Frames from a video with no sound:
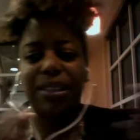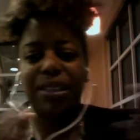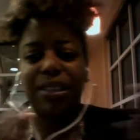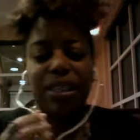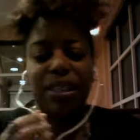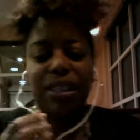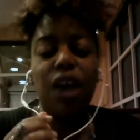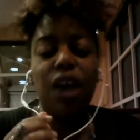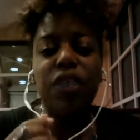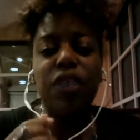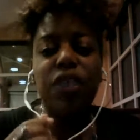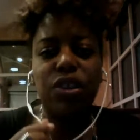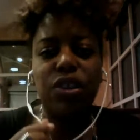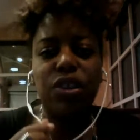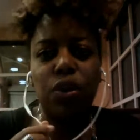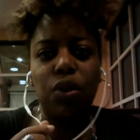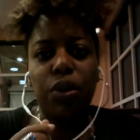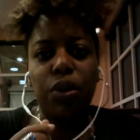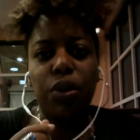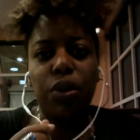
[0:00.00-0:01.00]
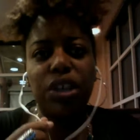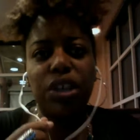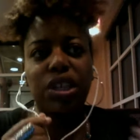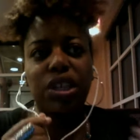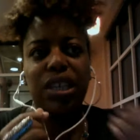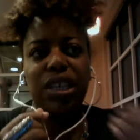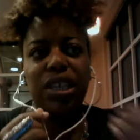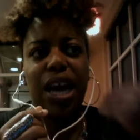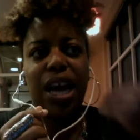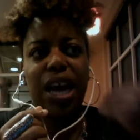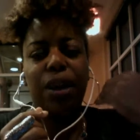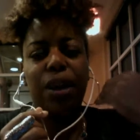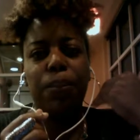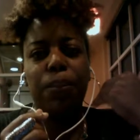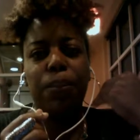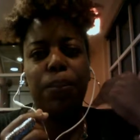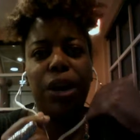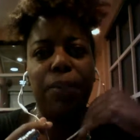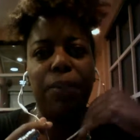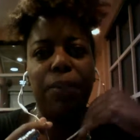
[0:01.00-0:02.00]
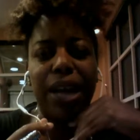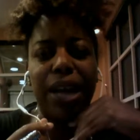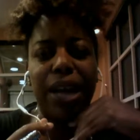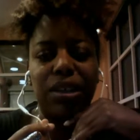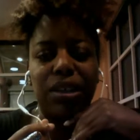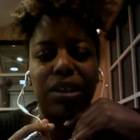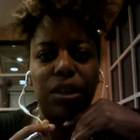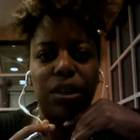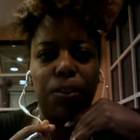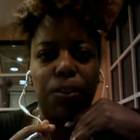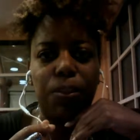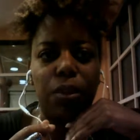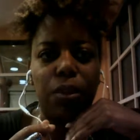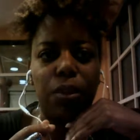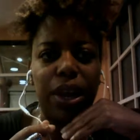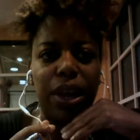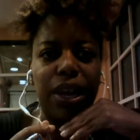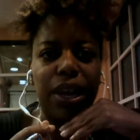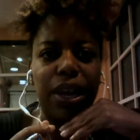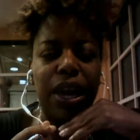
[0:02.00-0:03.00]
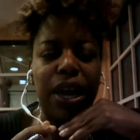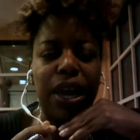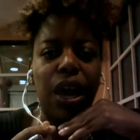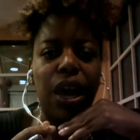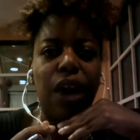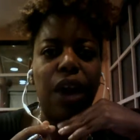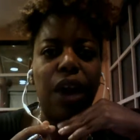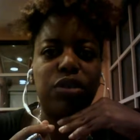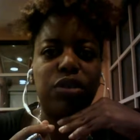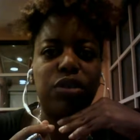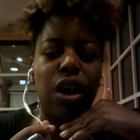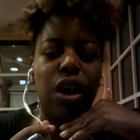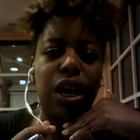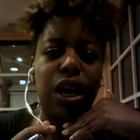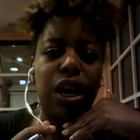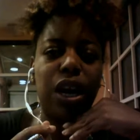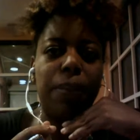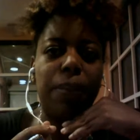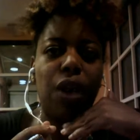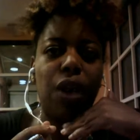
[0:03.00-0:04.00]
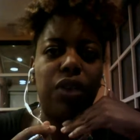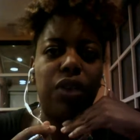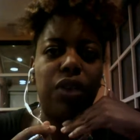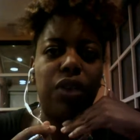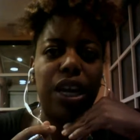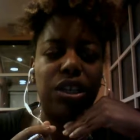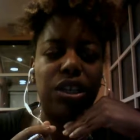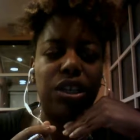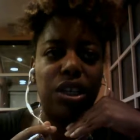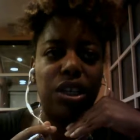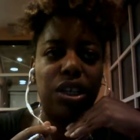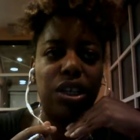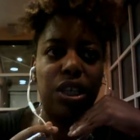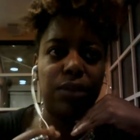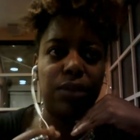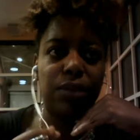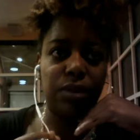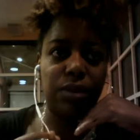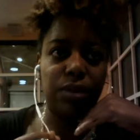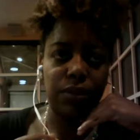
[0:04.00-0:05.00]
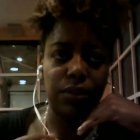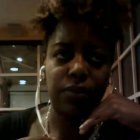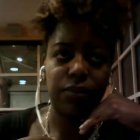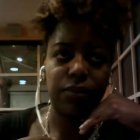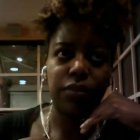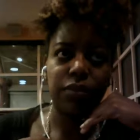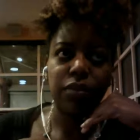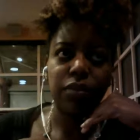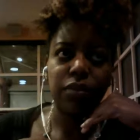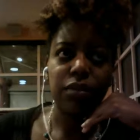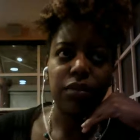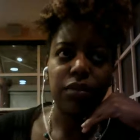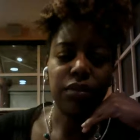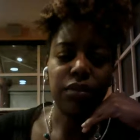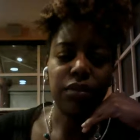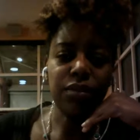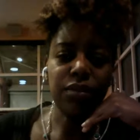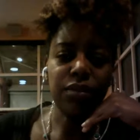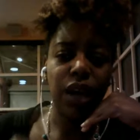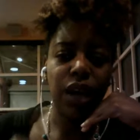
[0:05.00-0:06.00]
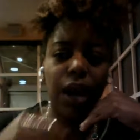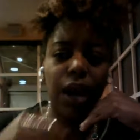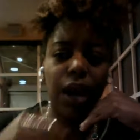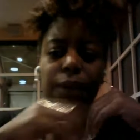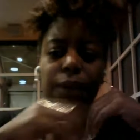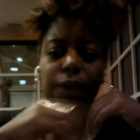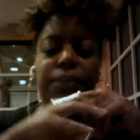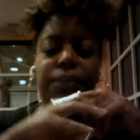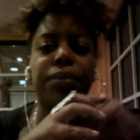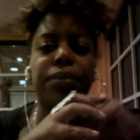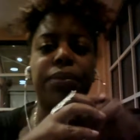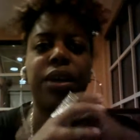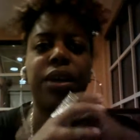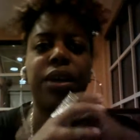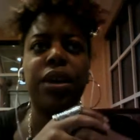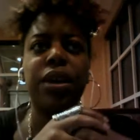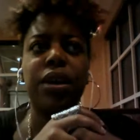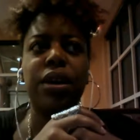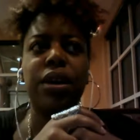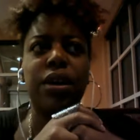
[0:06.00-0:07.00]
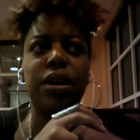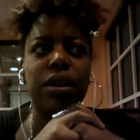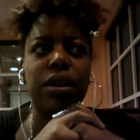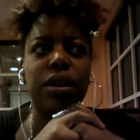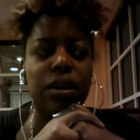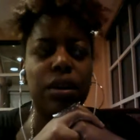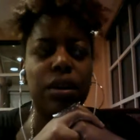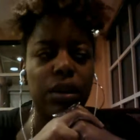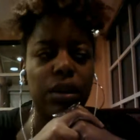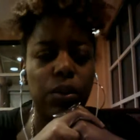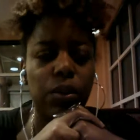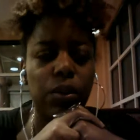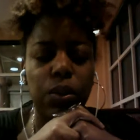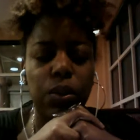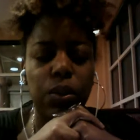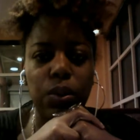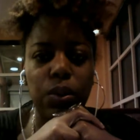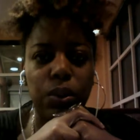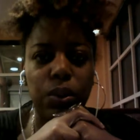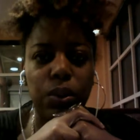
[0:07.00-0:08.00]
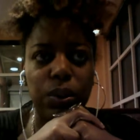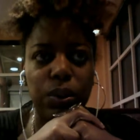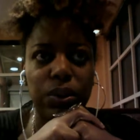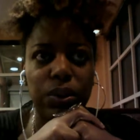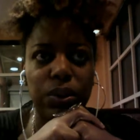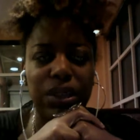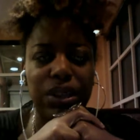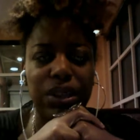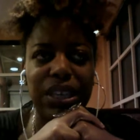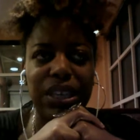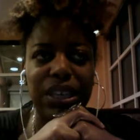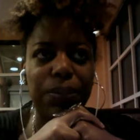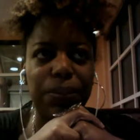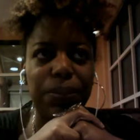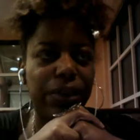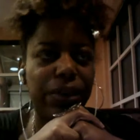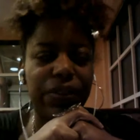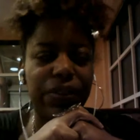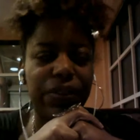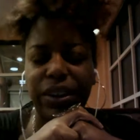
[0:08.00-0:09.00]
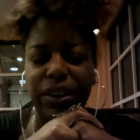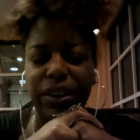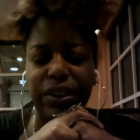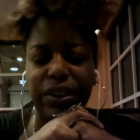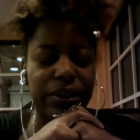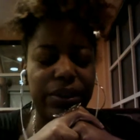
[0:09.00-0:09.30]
tell this story just to kind of bring back to the point of talking about relationships. Um, whew, deep breath here.